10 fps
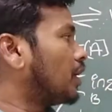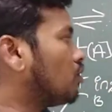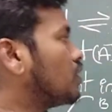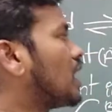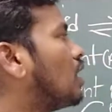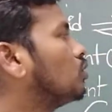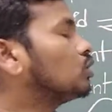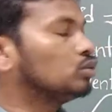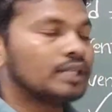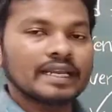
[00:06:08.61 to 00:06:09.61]
Now, we have
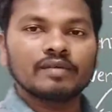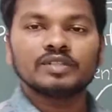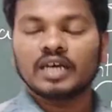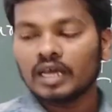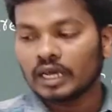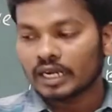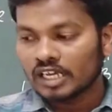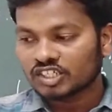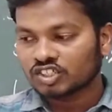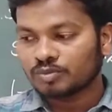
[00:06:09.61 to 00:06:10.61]
to derive the
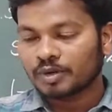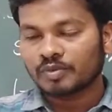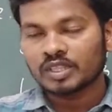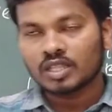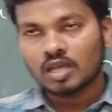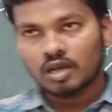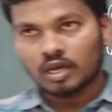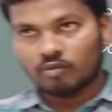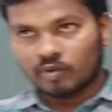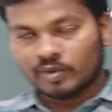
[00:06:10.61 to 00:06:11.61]
relationship between the
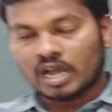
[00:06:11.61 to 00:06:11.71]
uh,